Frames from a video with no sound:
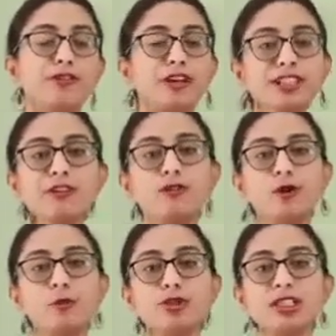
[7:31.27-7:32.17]
First and
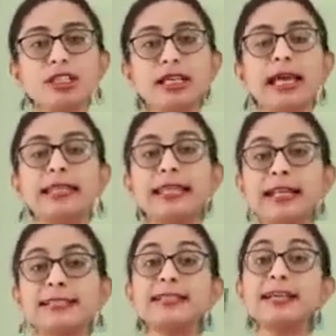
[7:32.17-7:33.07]
foremost,
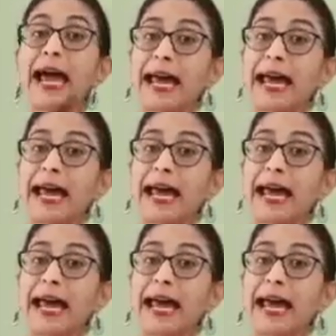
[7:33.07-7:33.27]
that is the